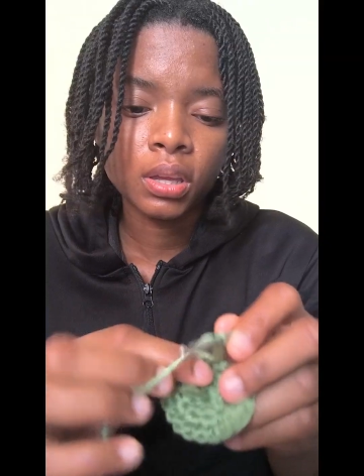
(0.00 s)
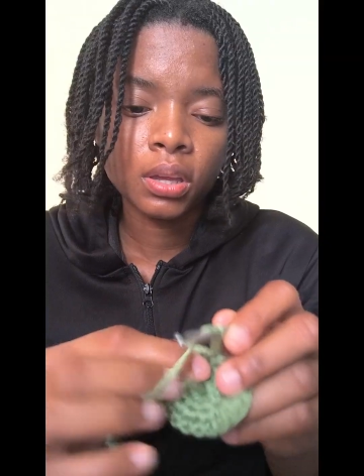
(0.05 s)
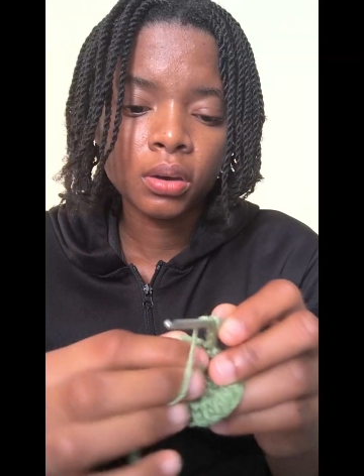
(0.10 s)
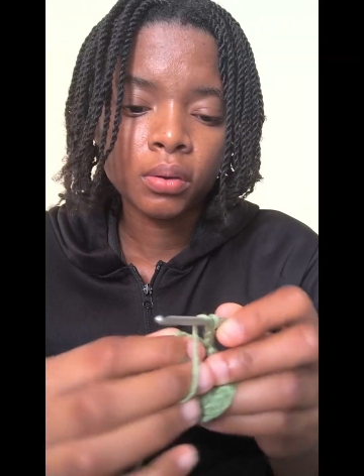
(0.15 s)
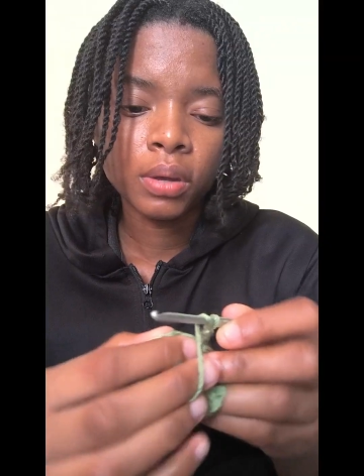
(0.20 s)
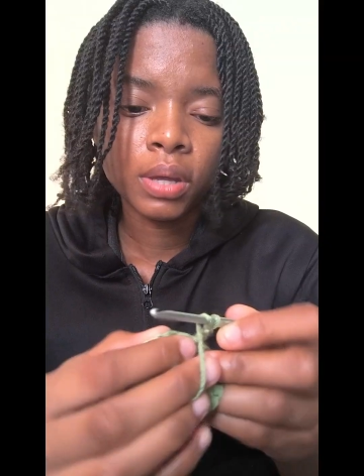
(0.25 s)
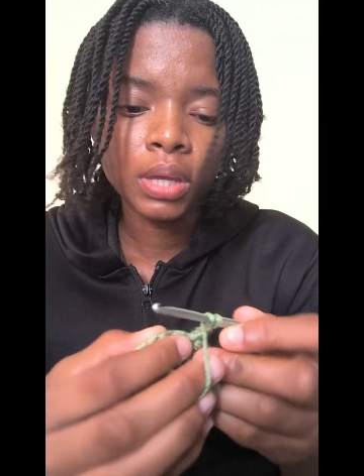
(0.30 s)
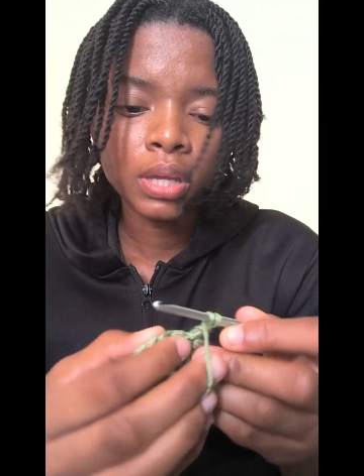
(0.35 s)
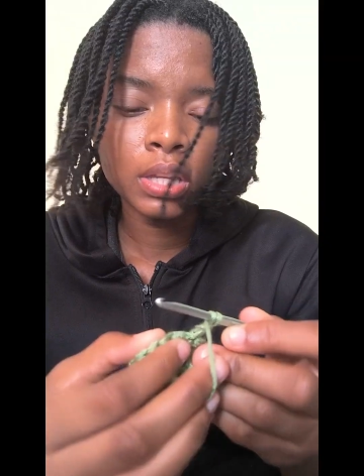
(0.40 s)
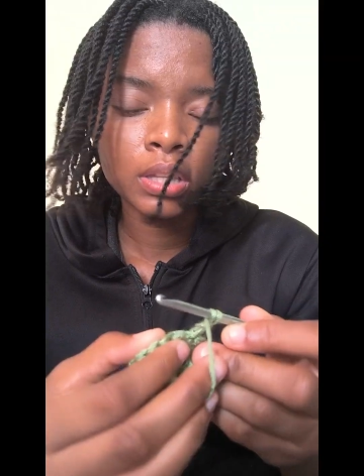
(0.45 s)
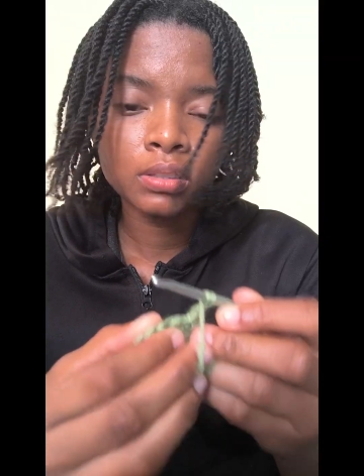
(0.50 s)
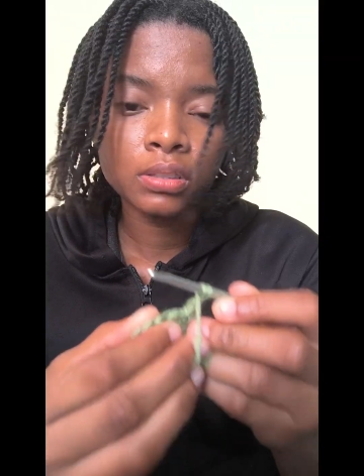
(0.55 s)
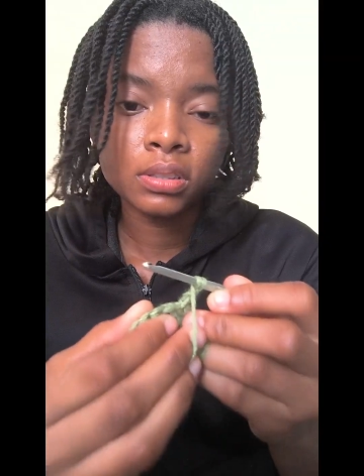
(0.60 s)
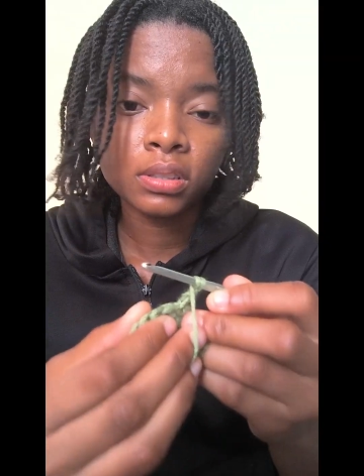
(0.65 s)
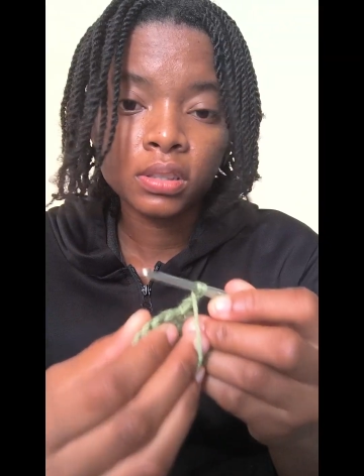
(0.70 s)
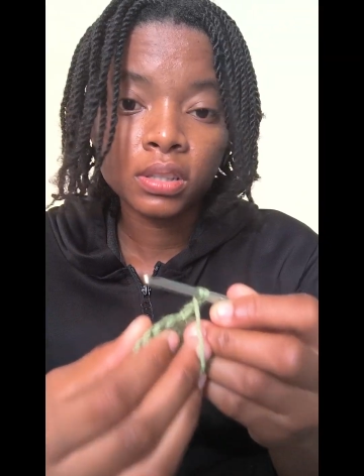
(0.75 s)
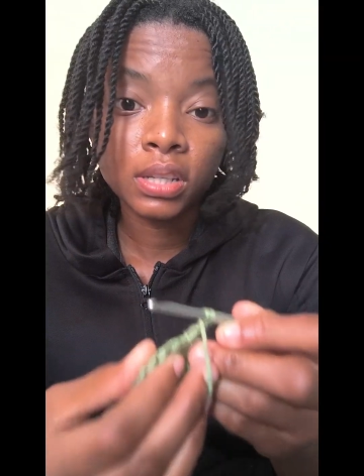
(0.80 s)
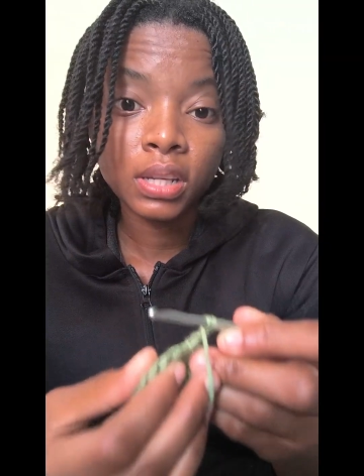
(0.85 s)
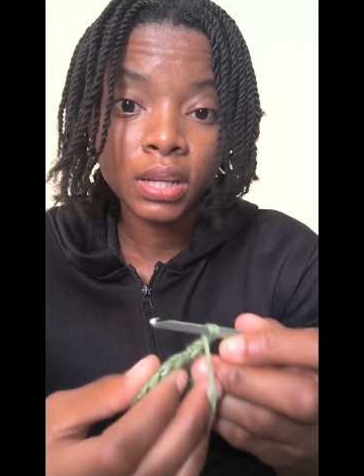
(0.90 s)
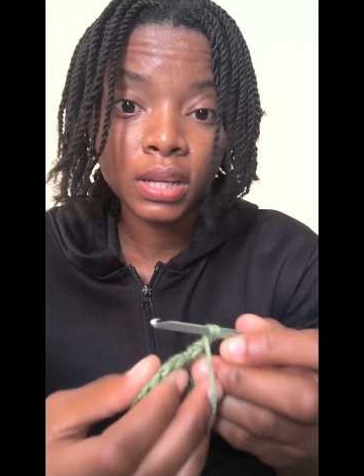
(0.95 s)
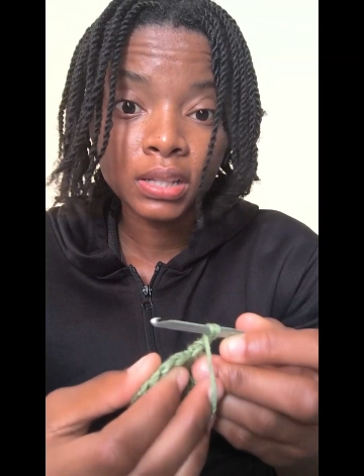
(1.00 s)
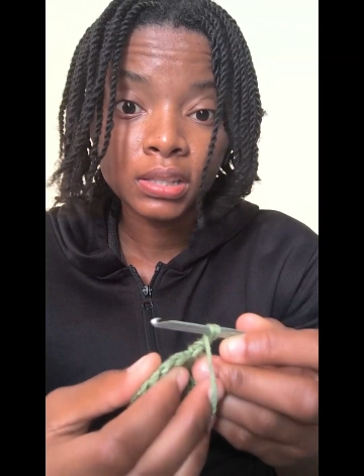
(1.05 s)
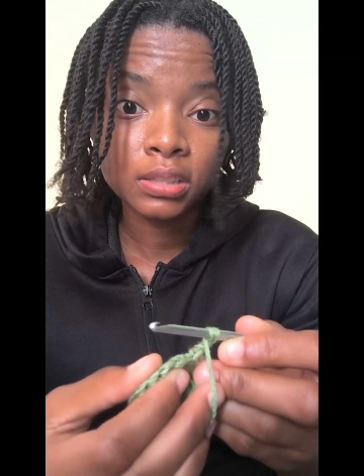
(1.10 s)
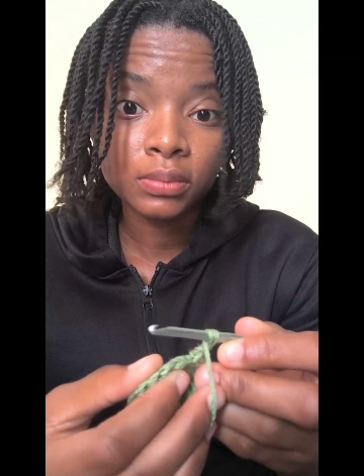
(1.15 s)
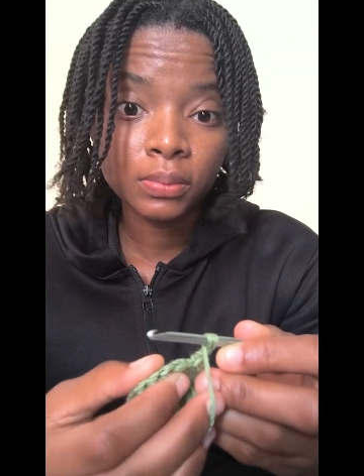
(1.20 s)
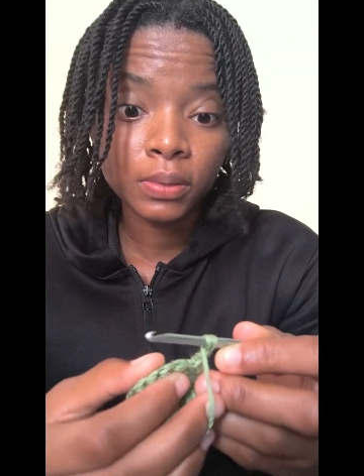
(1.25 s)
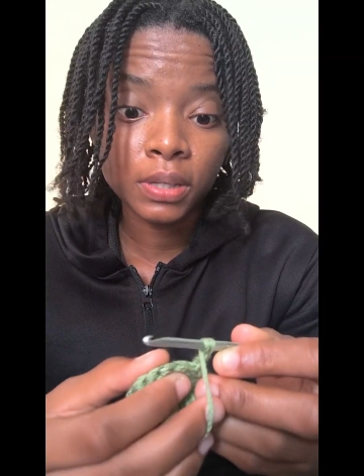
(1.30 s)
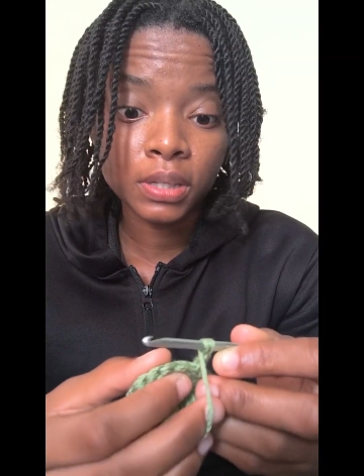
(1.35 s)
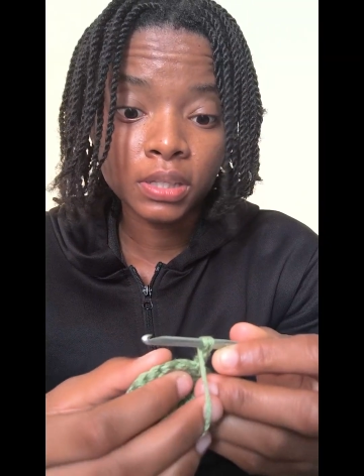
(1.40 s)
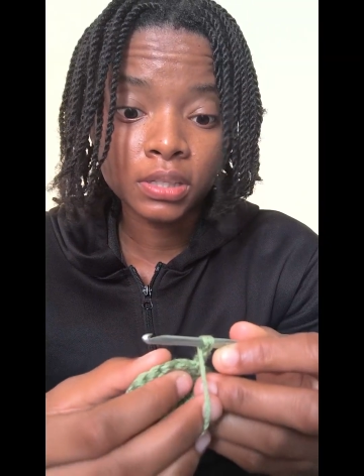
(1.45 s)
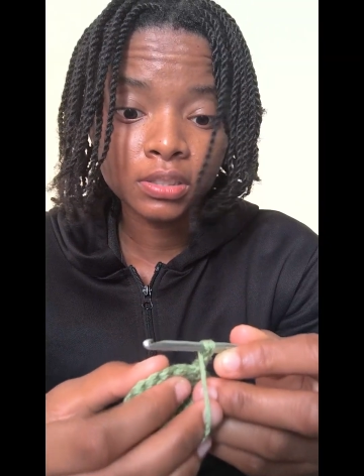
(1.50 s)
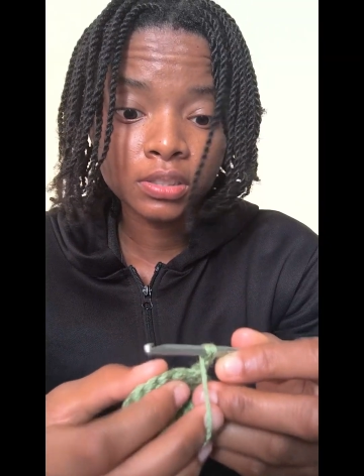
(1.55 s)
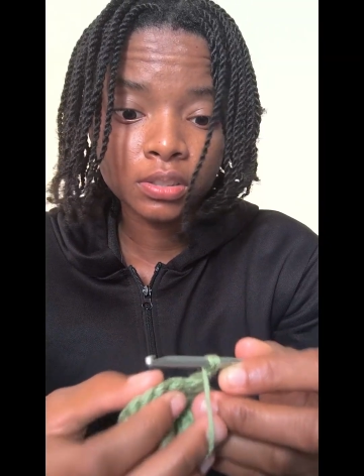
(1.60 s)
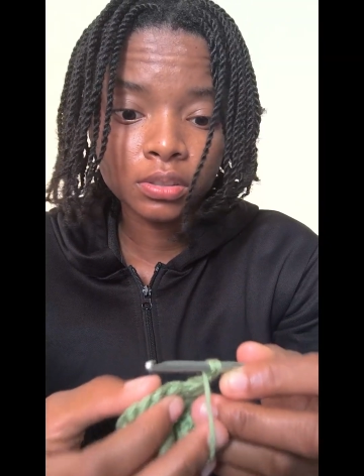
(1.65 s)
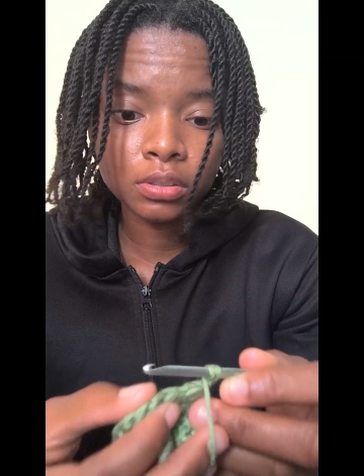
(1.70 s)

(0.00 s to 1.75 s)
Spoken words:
Going into the next space,